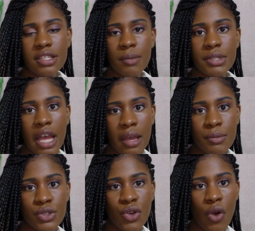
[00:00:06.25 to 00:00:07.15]

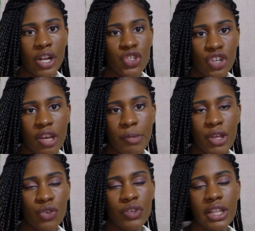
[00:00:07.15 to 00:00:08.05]
Sometimes you go on a trip
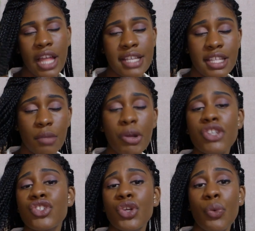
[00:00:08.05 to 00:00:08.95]
and you realize that the
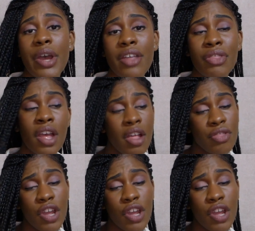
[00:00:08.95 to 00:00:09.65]
person you're with,